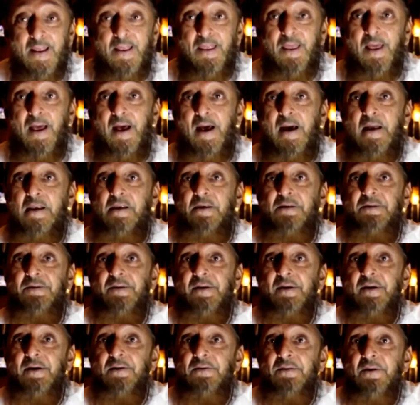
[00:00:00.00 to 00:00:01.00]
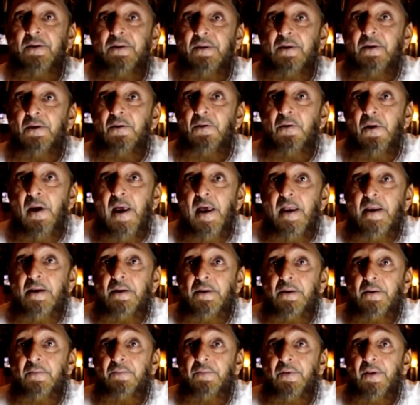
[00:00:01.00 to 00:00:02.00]
The answer is that the
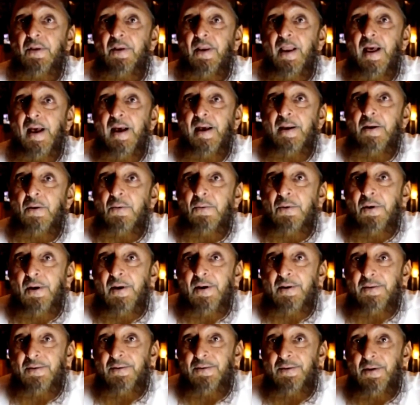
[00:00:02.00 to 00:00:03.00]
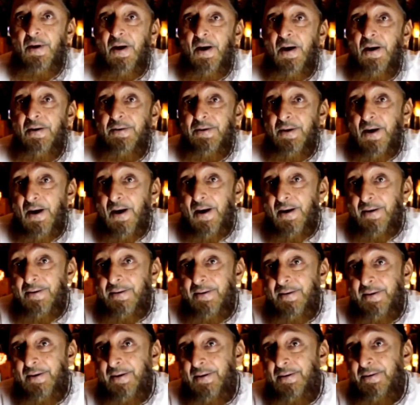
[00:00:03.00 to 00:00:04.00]
grant of the land was not
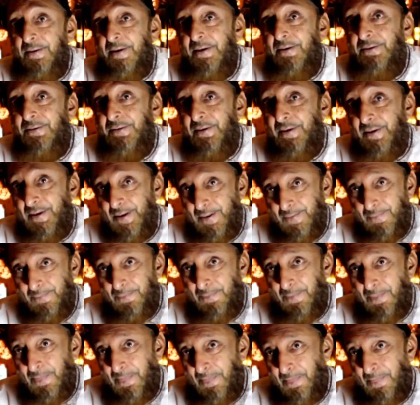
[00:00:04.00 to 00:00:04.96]
unconditional.